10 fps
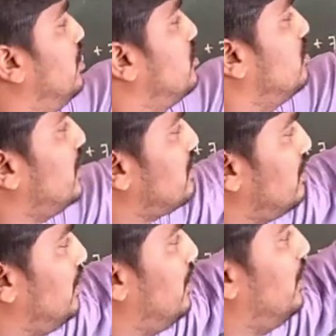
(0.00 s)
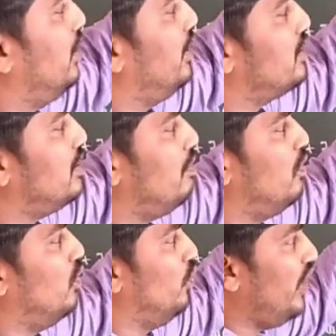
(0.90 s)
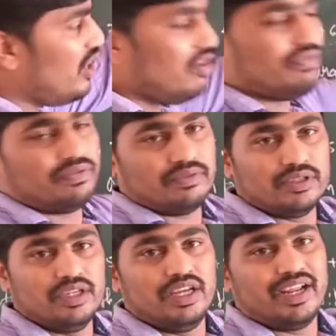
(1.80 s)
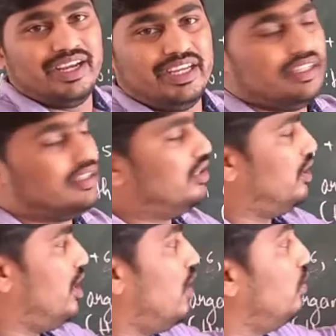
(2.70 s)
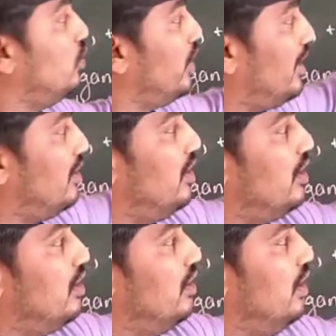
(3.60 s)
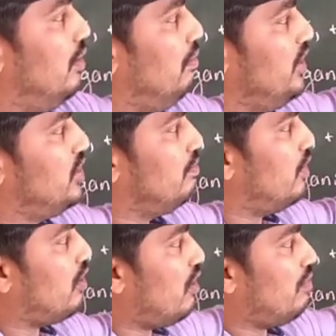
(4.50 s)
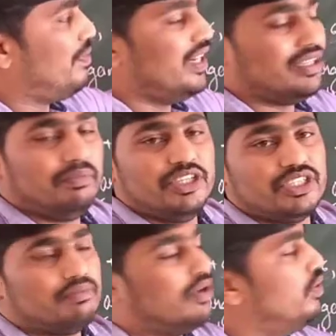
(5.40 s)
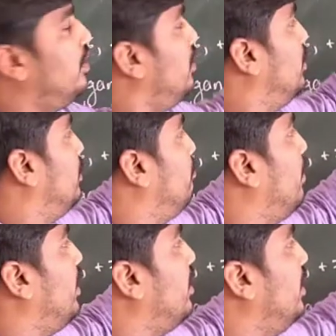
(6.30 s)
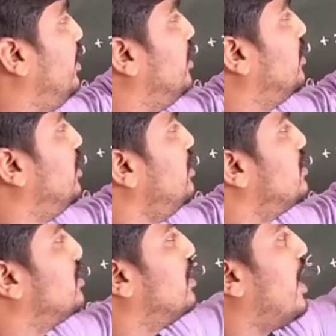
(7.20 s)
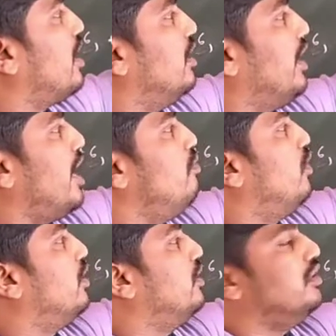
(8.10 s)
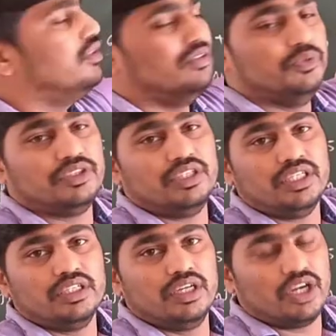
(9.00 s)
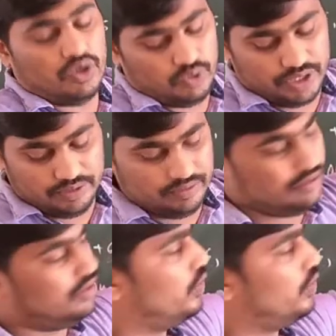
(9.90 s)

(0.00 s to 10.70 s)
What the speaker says: So just it is the way of getting the how to get the bleaching powder or obtain the bleaching powder by treating the lime water with the chlorine.